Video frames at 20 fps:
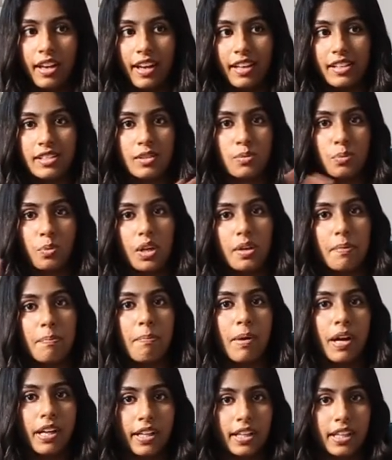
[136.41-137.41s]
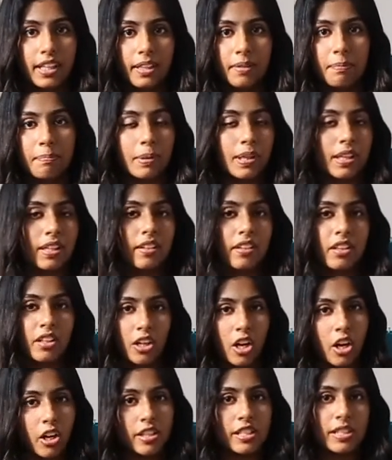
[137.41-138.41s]
as one bucket, but there
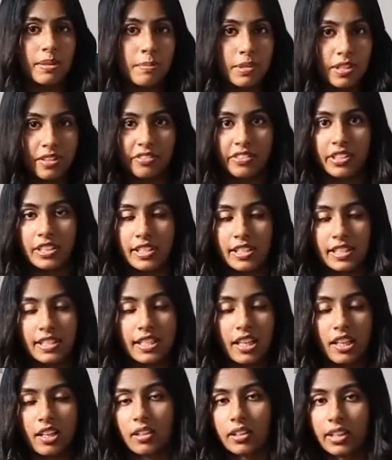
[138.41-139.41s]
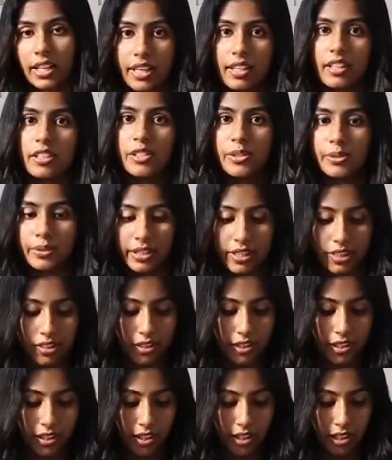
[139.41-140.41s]
are some differences that I'll get into later.